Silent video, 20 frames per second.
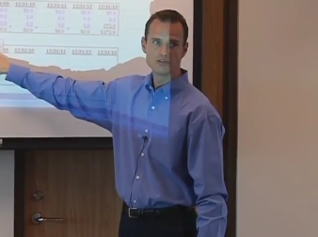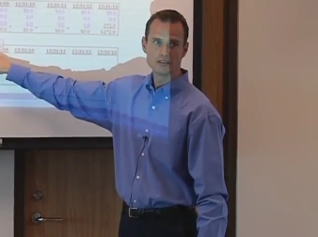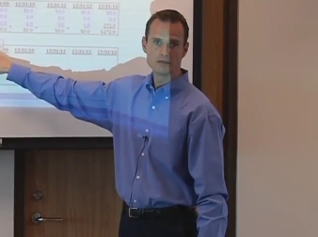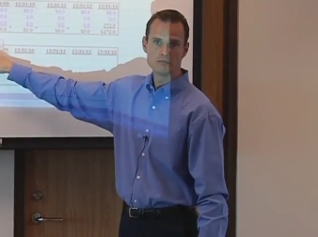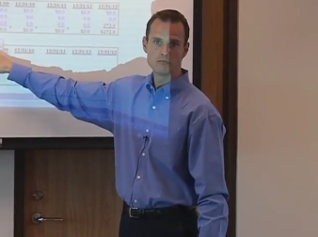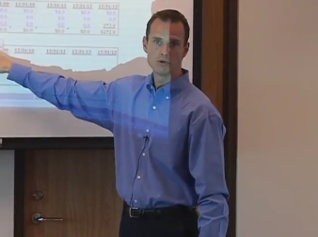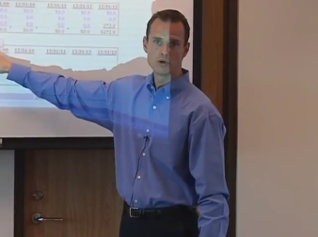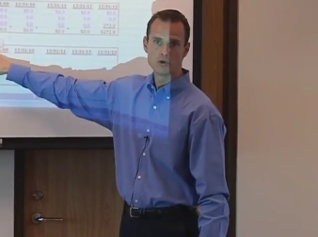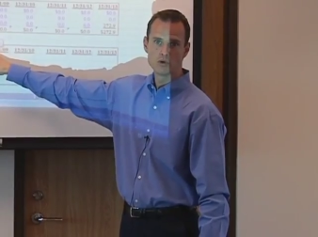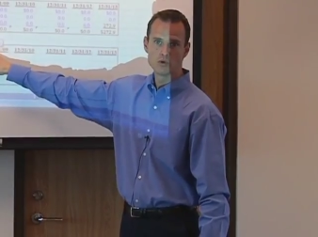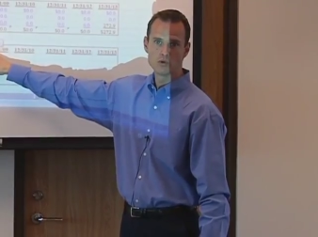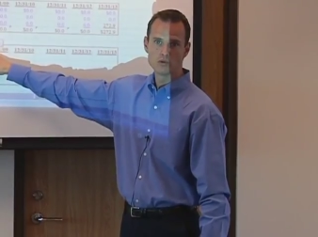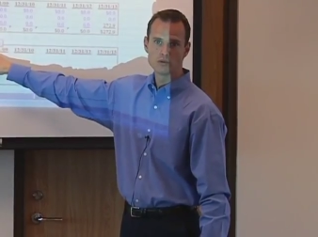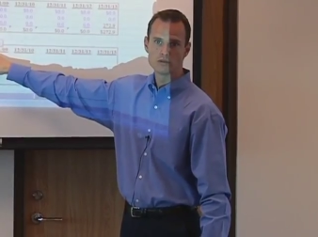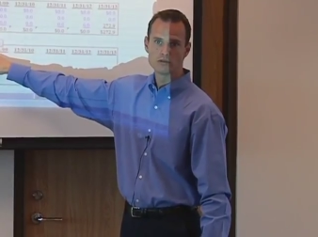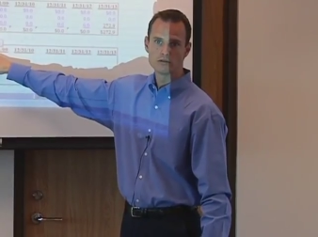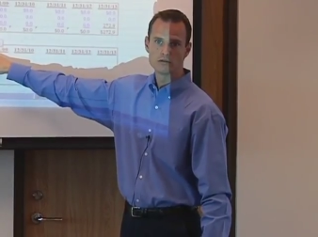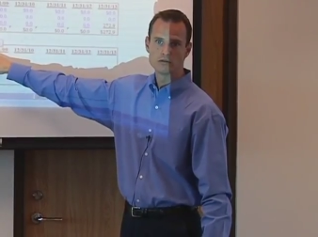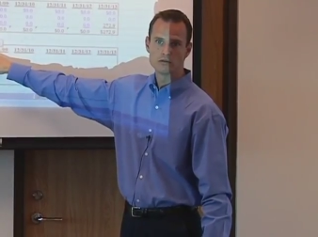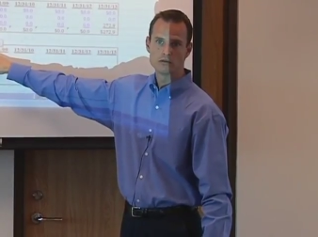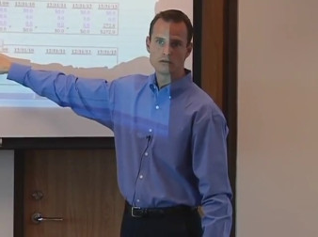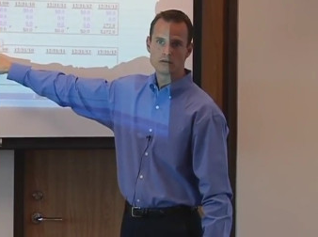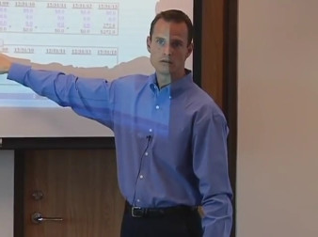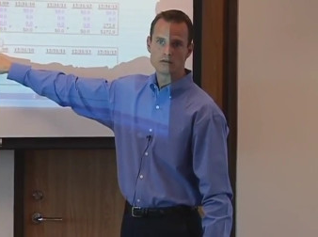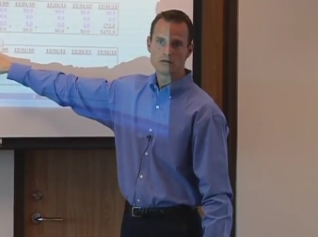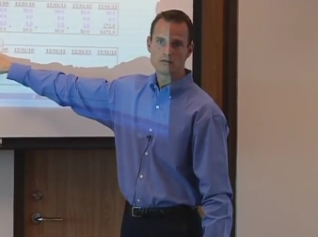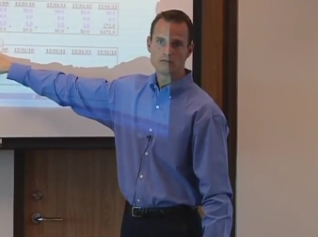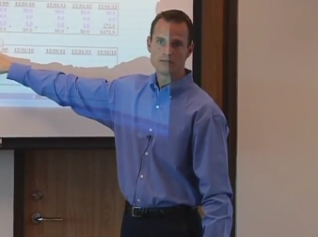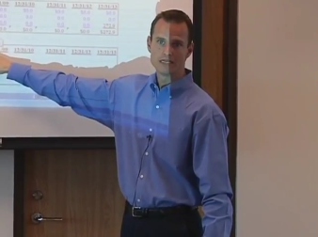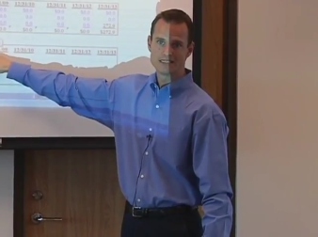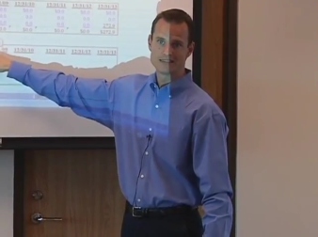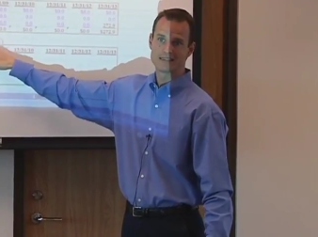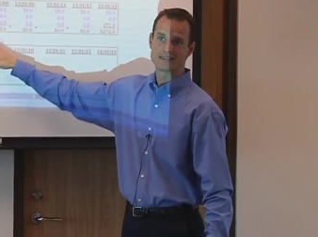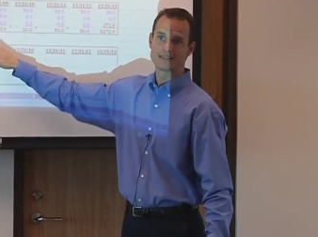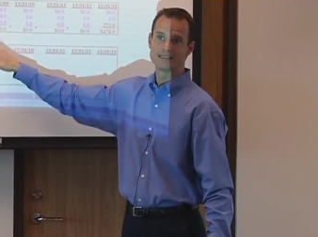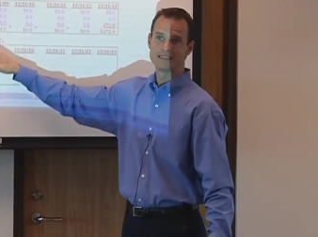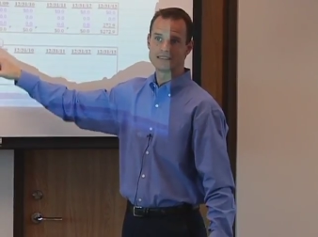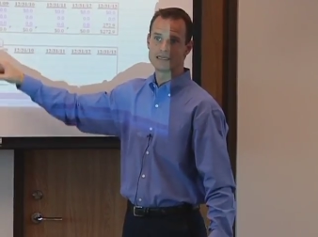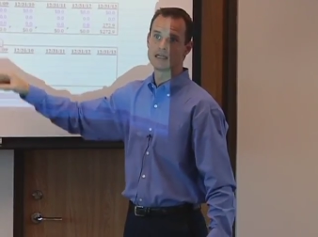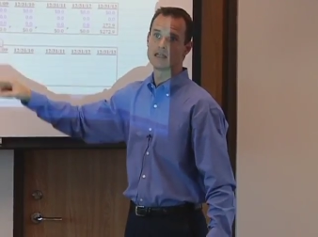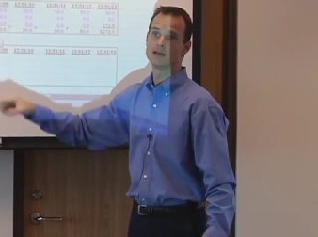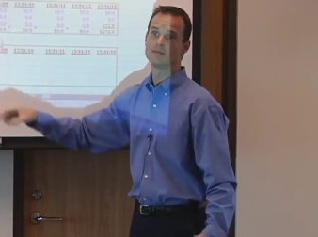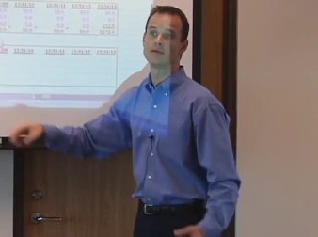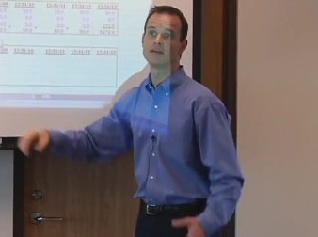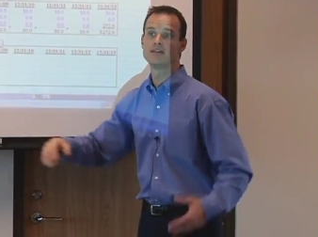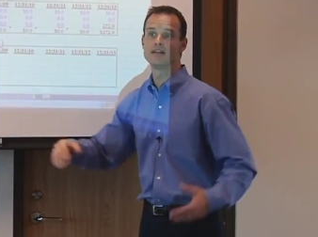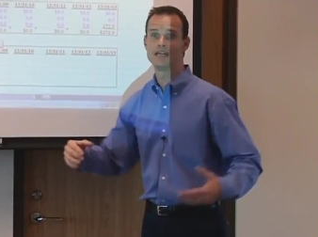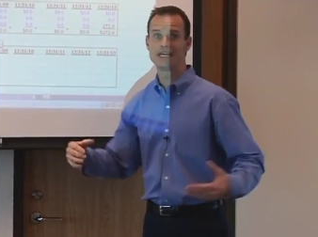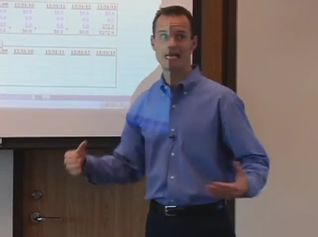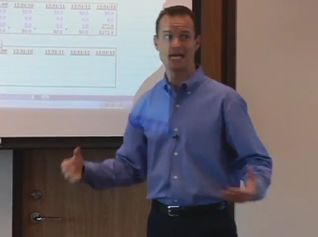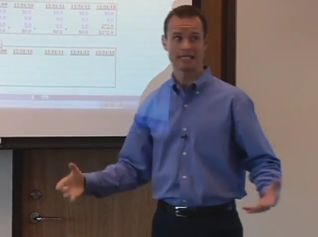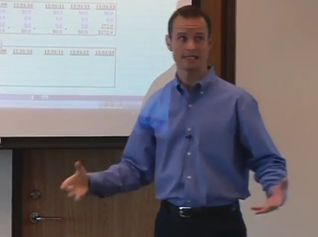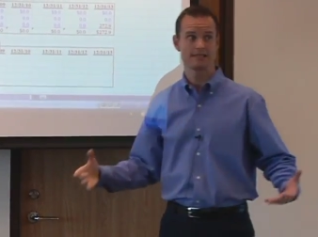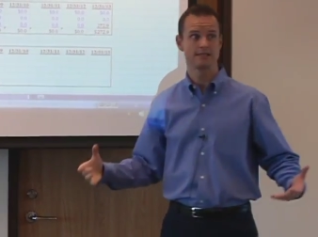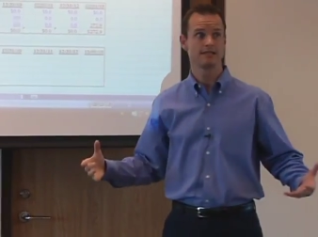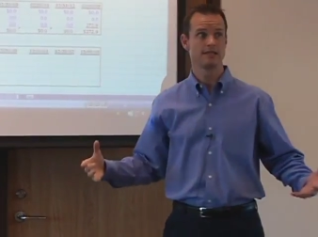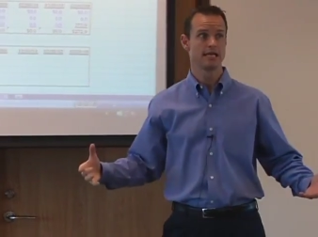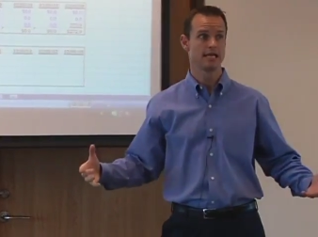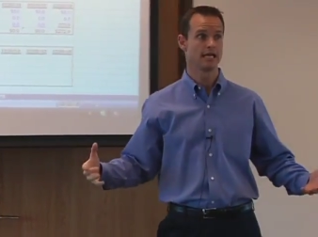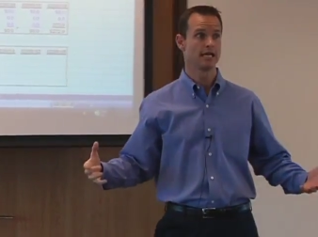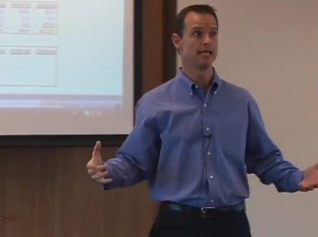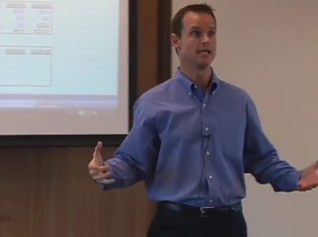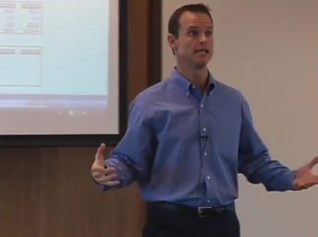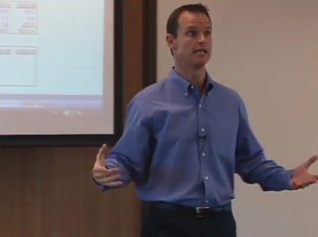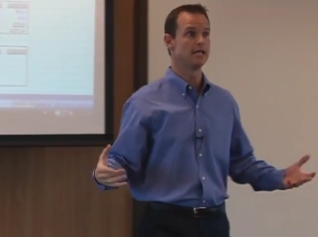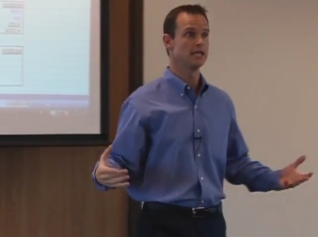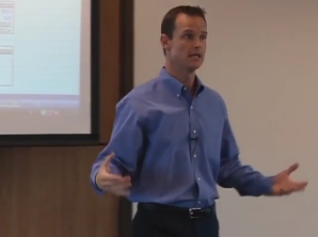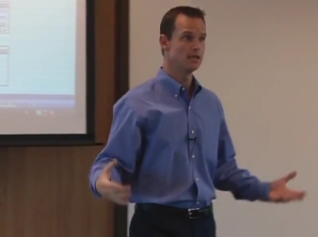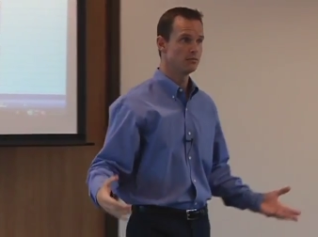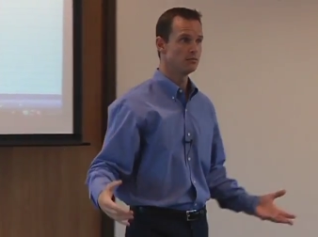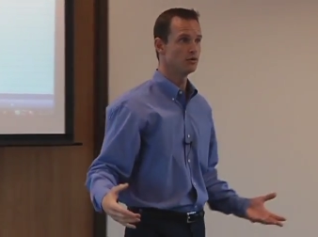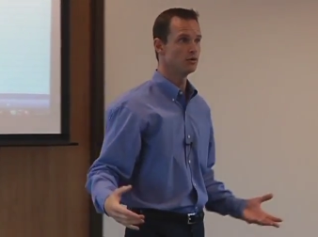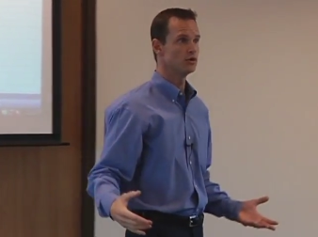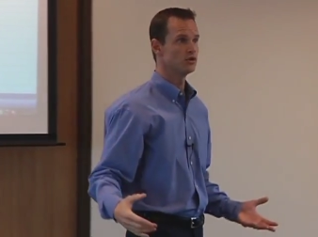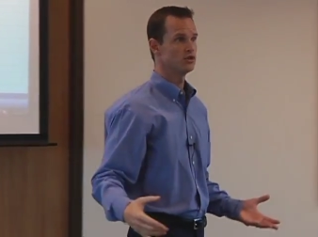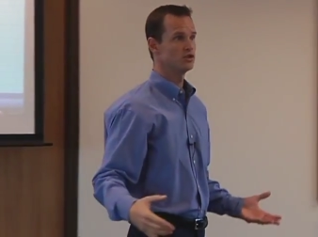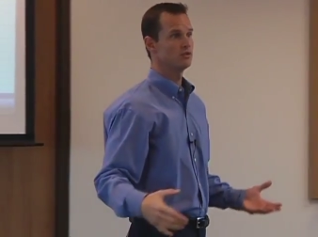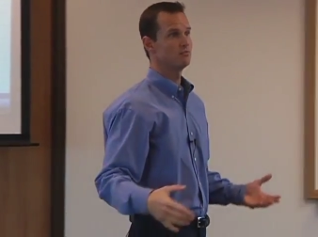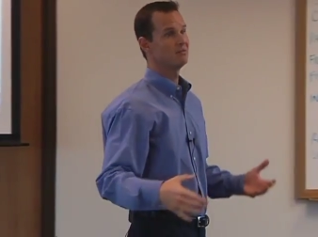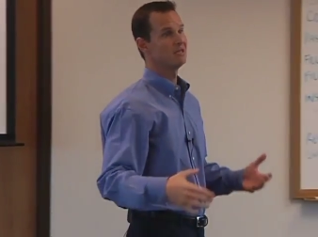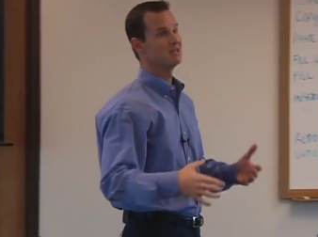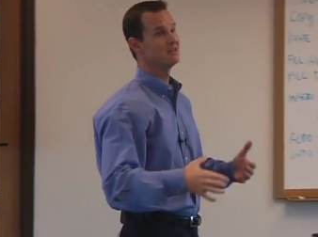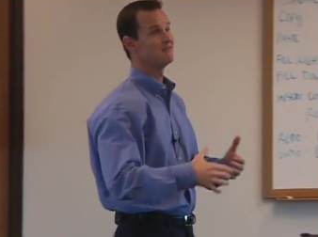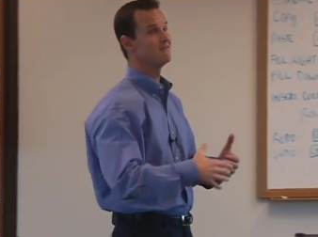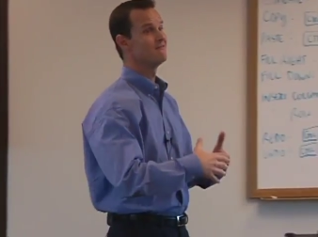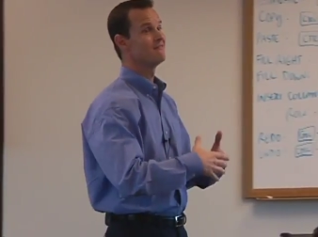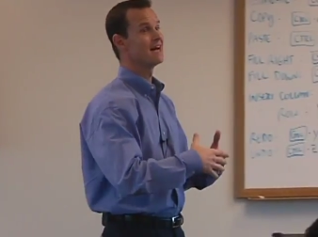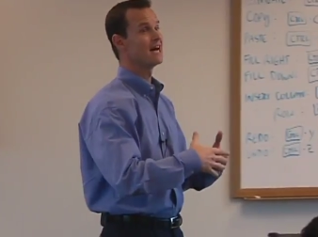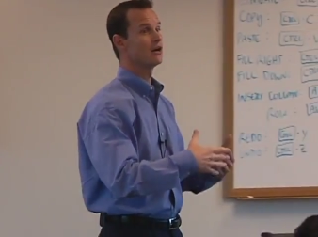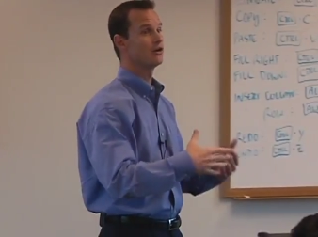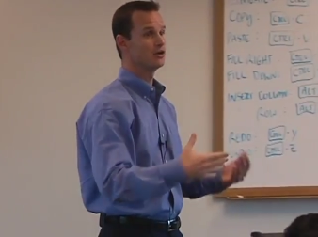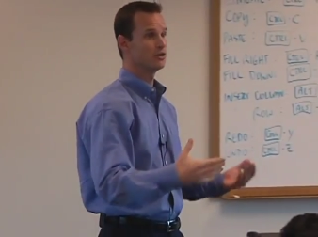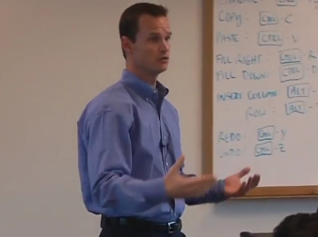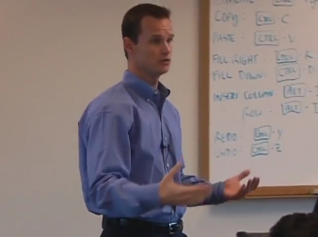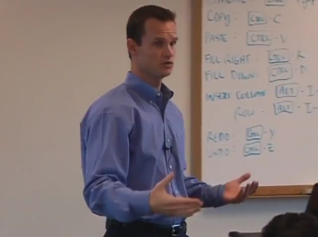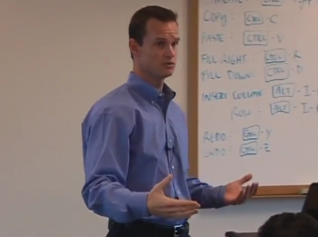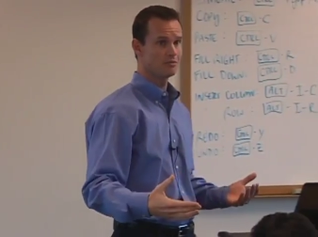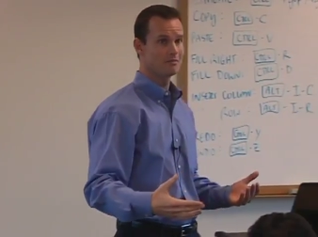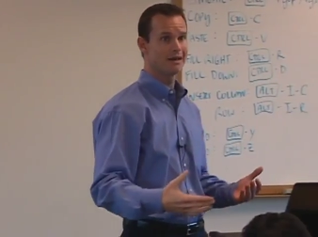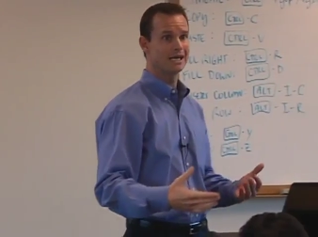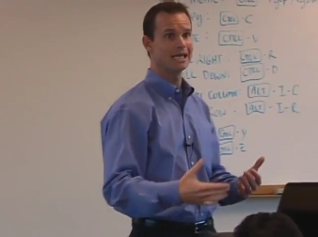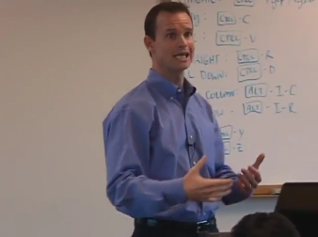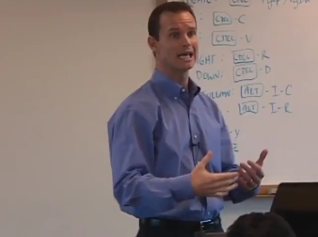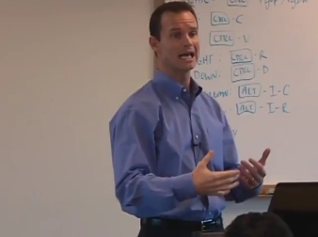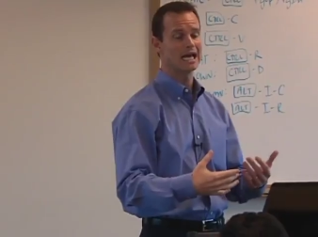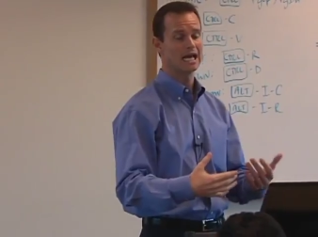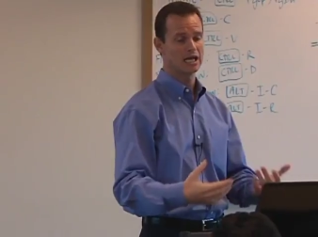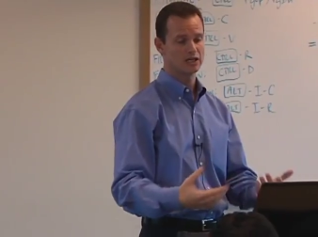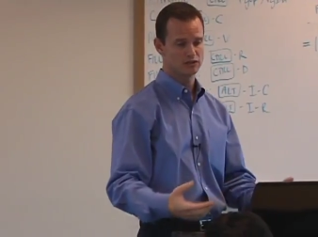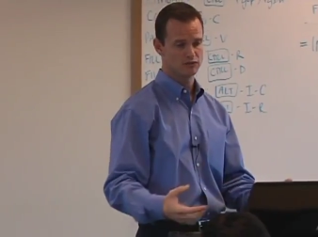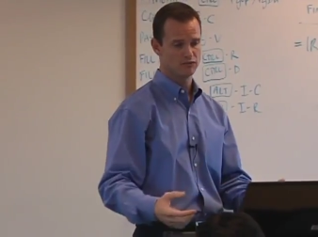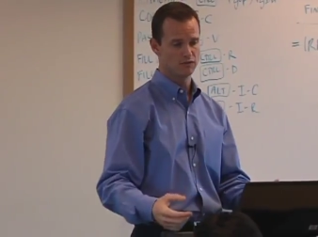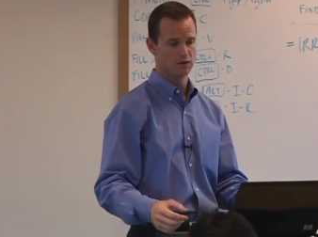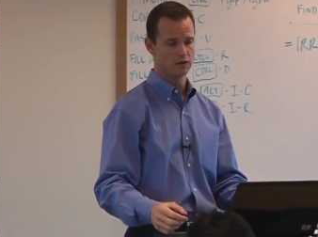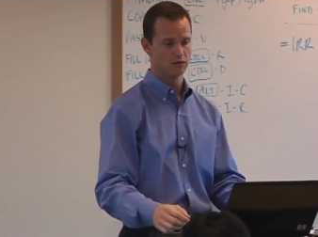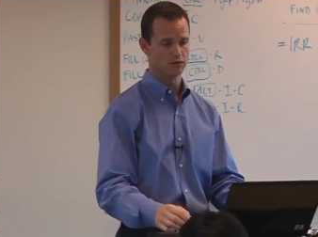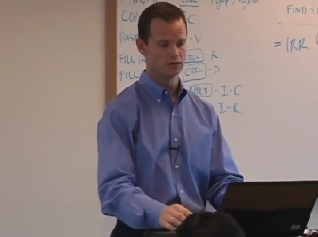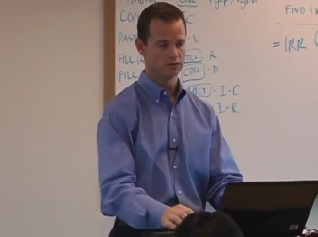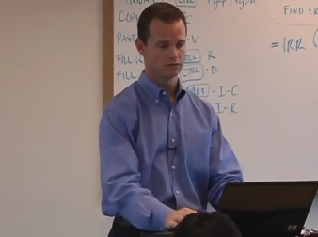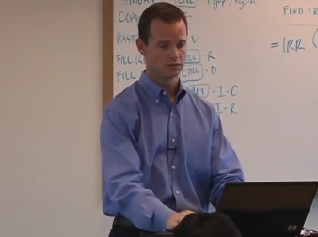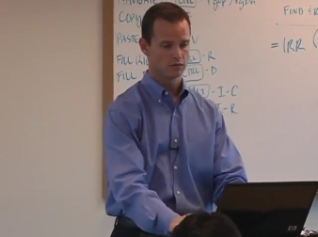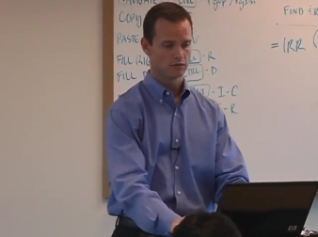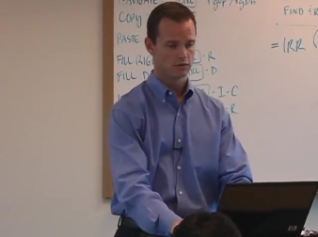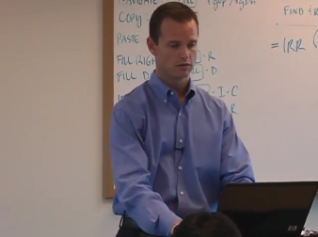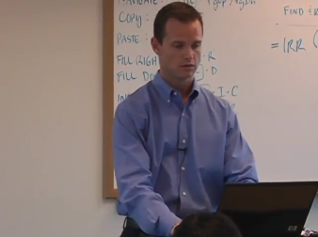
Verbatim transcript: in bold, basically telling me the next thing I need to input should be the values, my cash flows.